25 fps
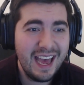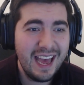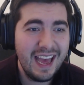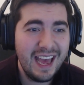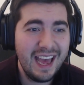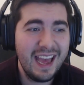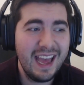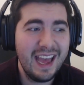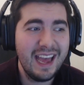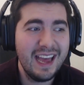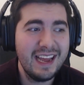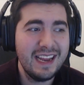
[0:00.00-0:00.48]

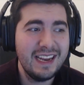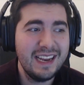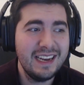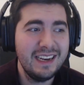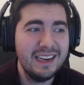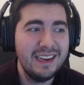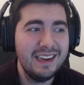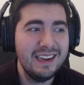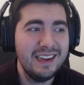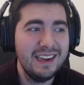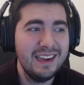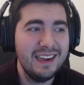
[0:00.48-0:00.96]

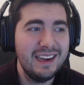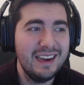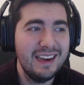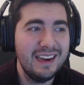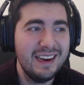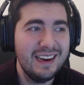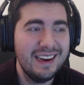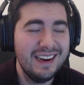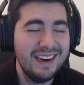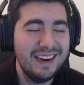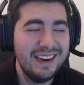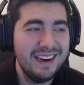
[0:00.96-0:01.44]
And
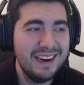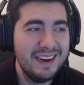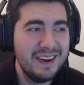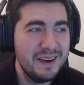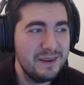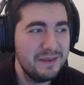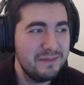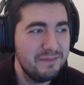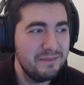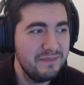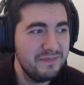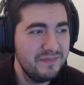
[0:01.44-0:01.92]

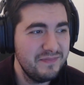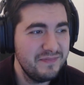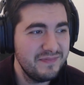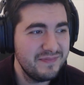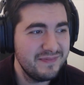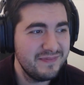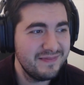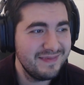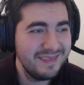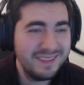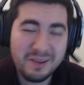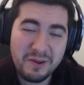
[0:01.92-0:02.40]

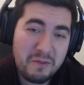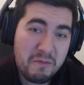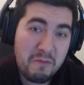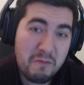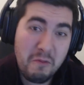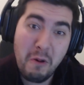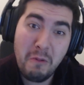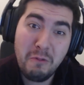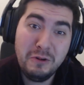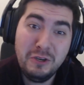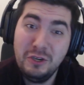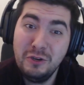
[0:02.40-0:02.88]

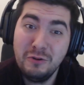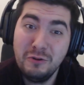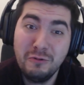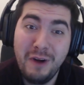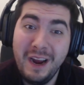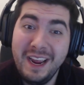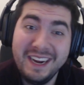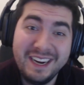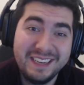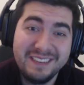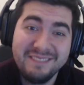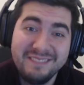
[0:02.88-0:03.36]
what would you
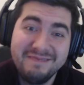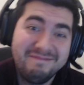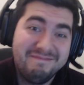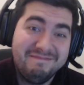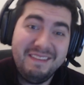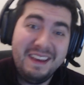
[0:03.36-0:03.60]
rate it?